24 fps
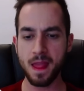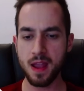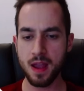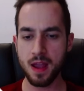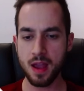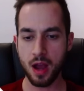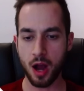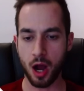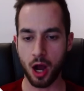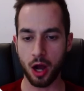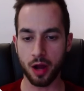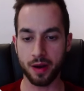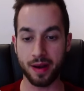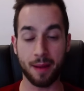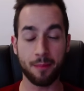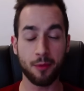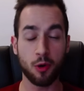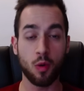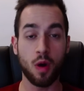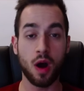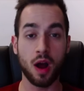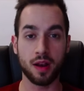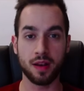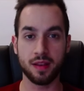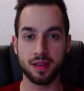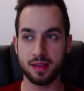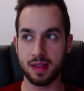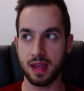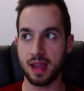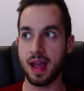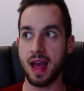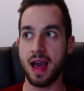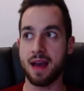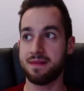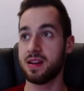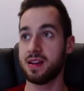Number 1, they
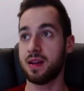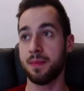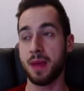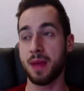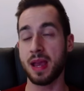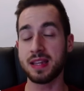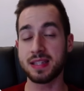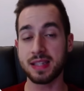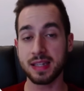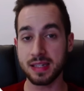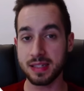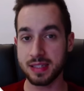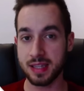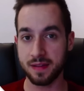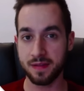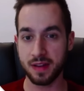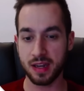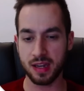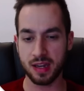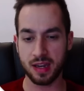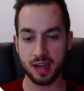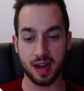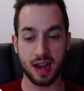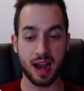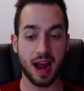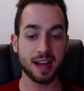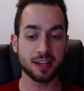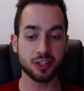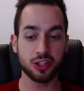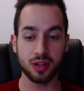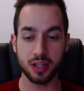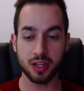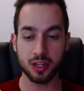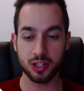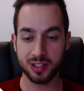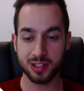have an amazing dividend. It
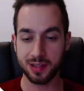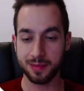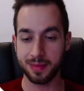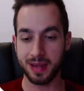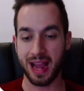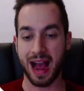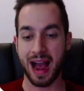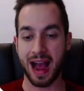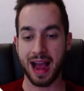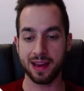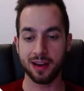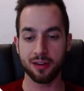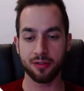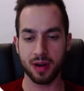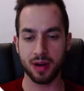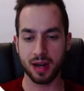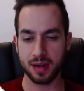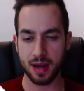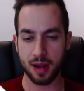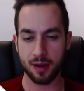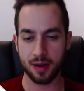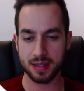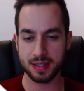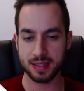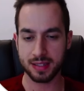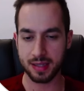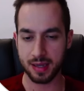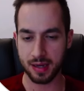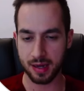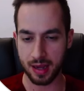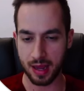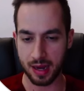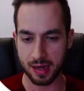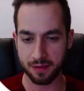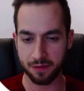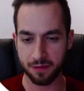actually used to be higher. Right now, it's
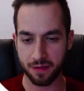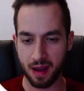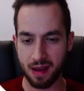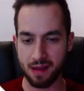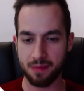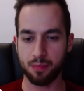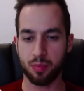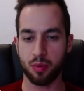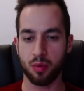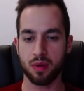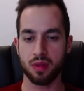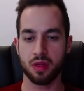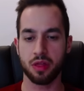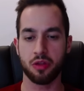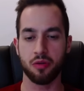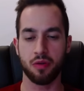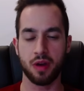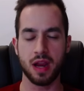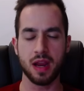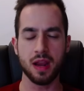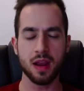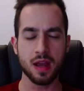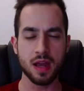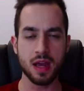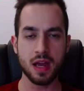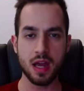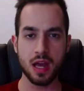sitting at 5.3.